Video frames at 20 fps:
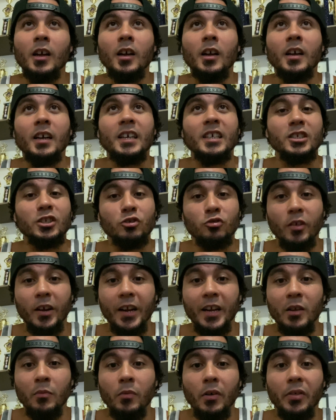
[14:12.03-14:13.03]
His
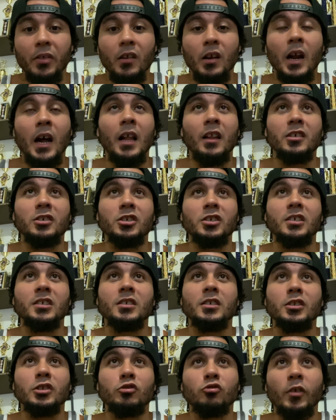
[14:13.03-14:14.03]
training methodologies,
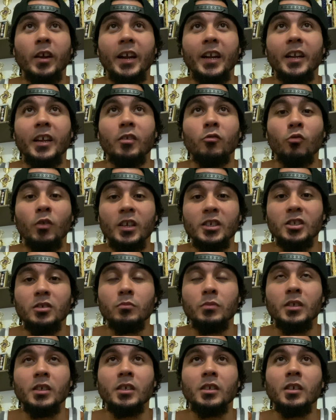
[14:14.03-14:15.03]
his training
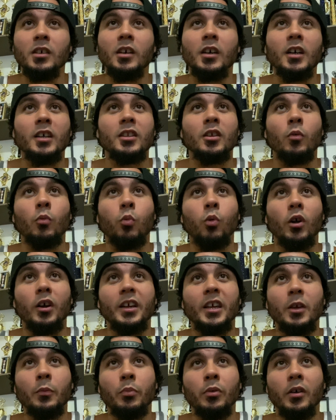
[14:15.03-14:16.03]
regimen, the work
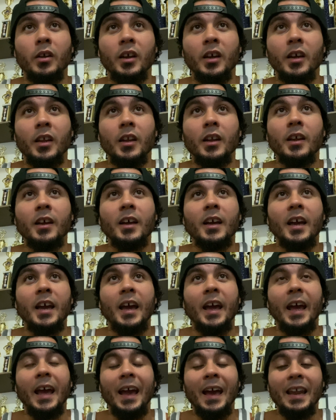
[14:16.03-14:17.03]
he put in.
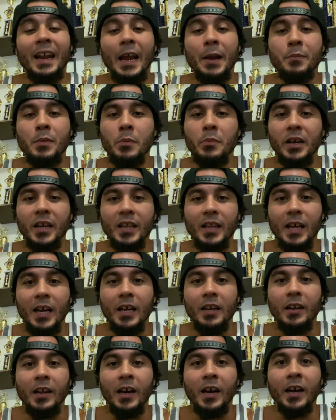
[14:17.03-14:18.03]
And I mimicked
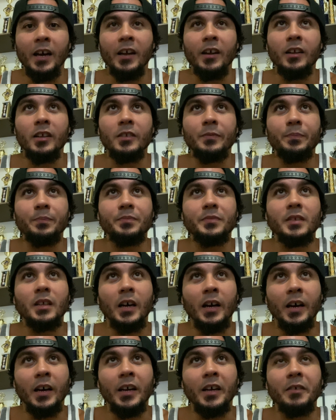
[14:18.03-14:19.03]
that.
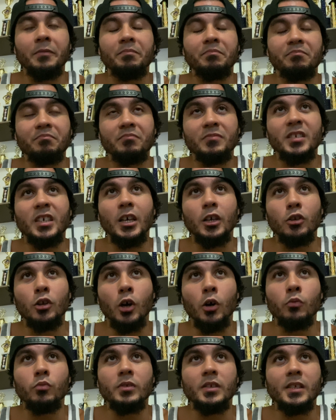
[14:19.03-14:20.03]
I took
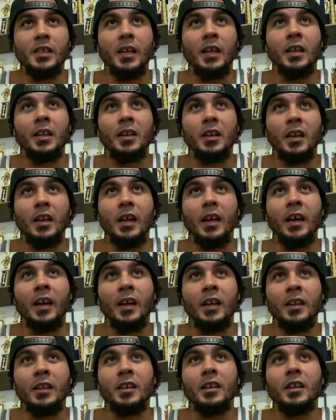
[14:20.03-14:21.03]
notes,
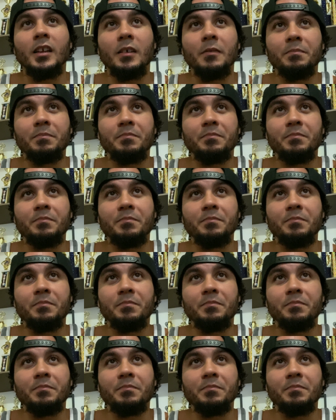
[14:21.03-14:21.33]
and